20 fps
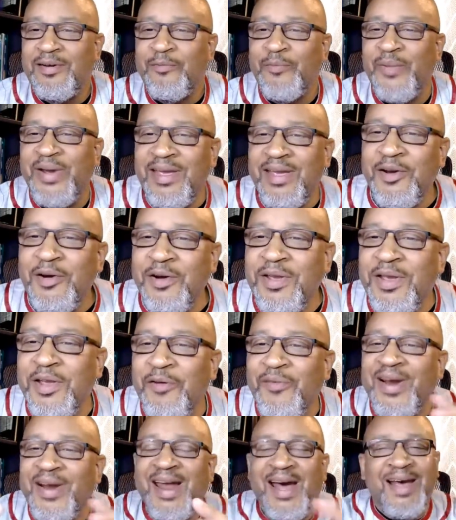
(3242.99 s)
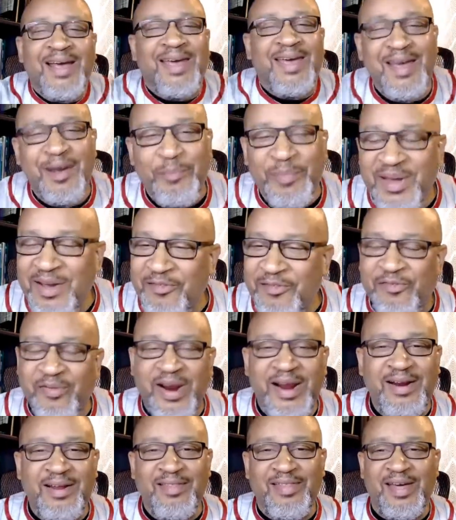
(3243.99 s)
You and I can't be
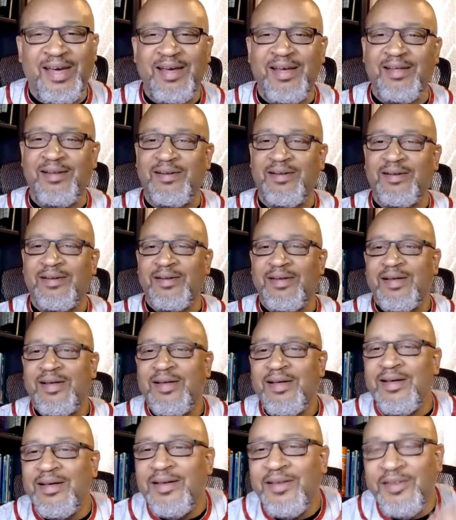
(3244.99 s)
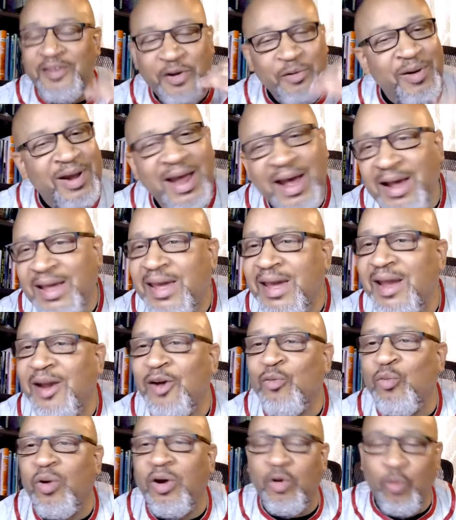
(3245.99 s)
afraid of that. You and I
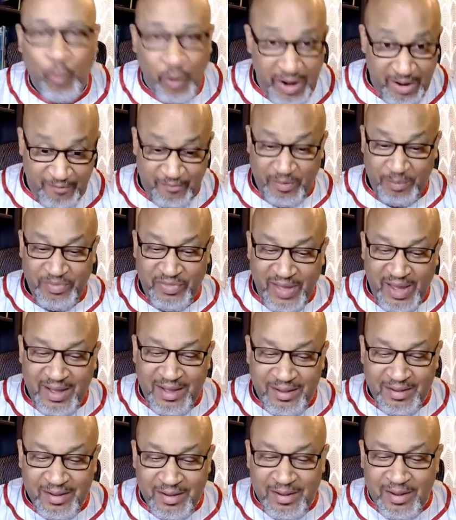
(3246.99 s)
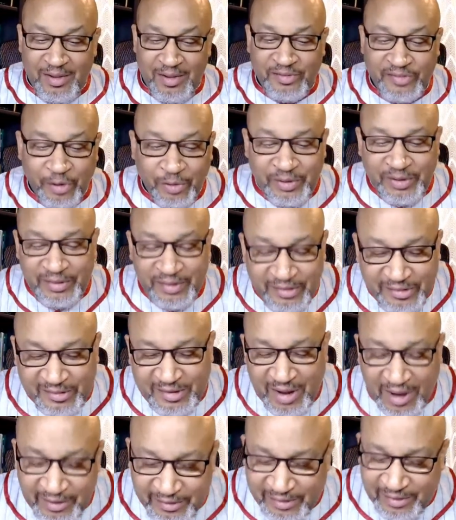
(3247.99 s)
can't run away from that. So the
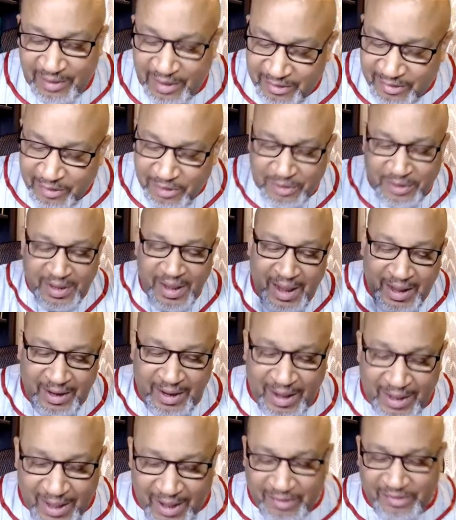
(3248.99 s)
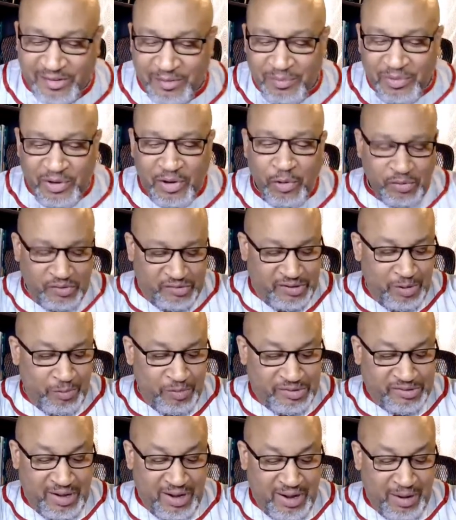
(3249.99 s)
discussion, let's look at it. I got some notes here.
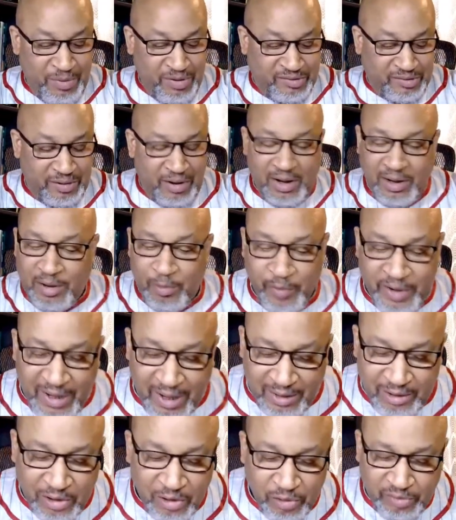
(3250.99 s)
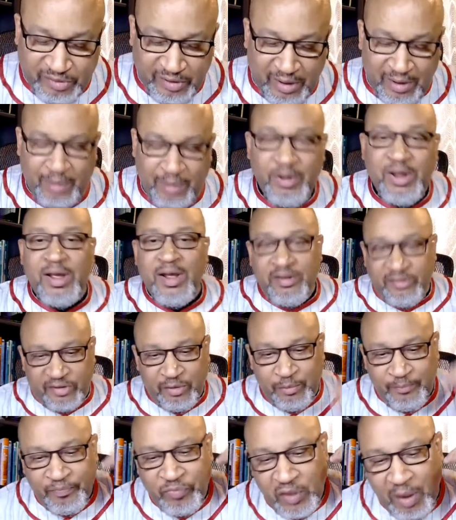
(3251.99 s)
What time is it? Okay, we got a little time.
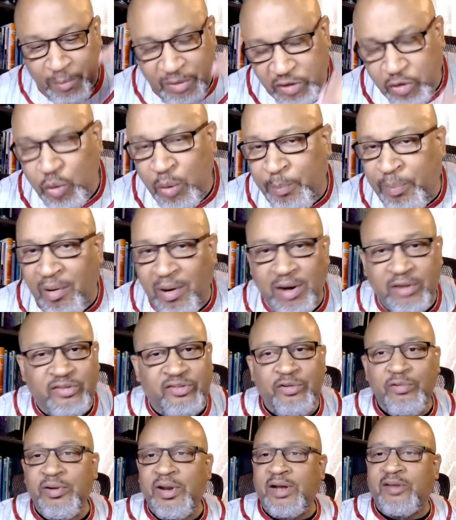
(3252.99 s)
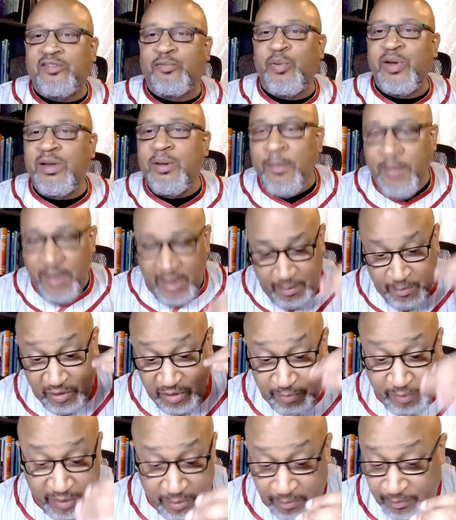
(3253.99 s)
So I'm gonna do a part two next week.
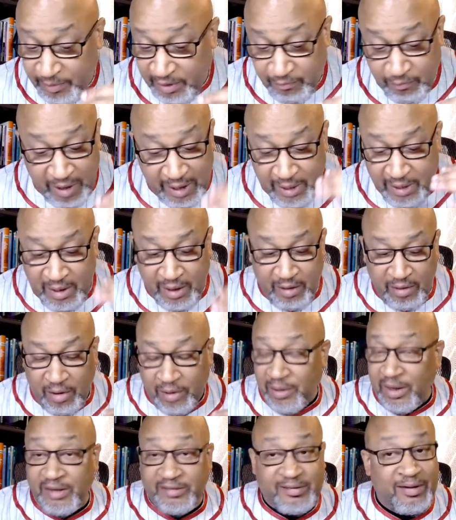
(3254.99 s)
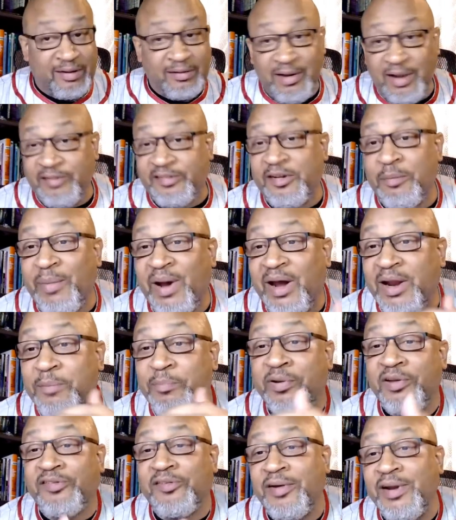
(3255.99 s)
But right now, unless somebody
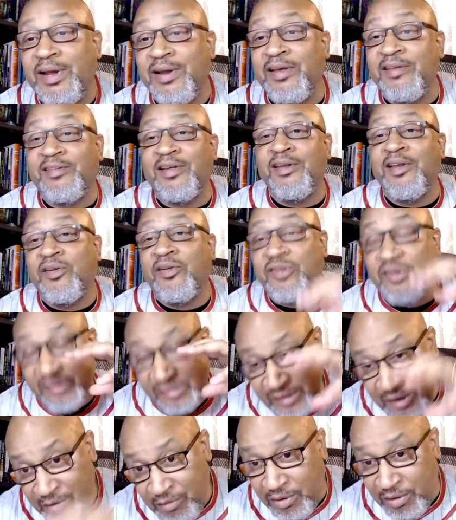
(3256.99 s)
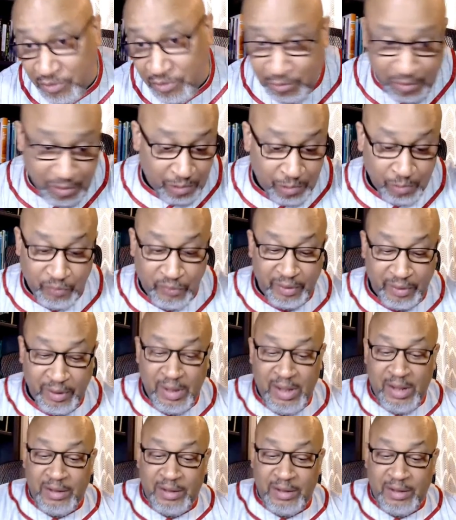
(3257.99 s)
puts on here, they say, no, just stay on and do the whole thing.